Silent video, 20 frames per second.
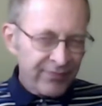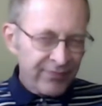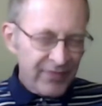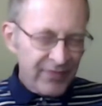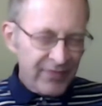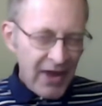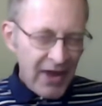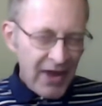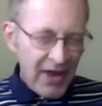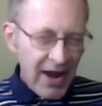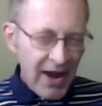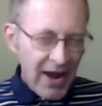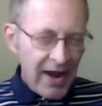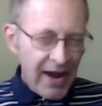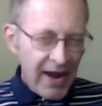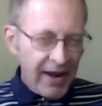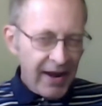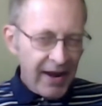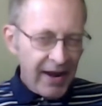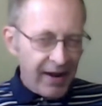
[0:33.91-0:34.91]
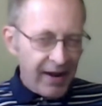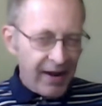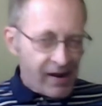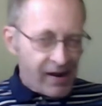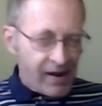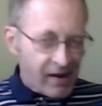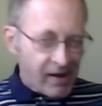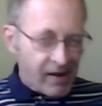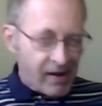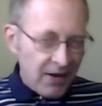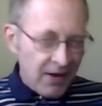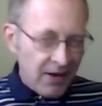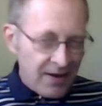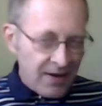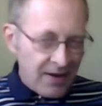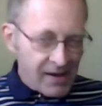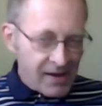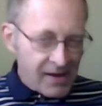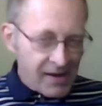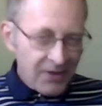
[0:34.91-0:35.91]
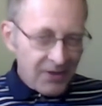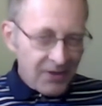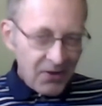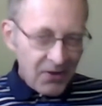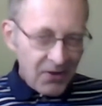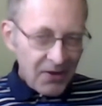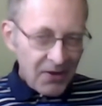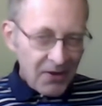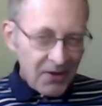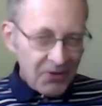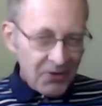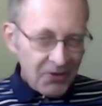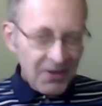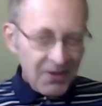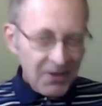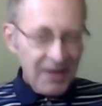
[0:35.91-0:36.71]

nay, just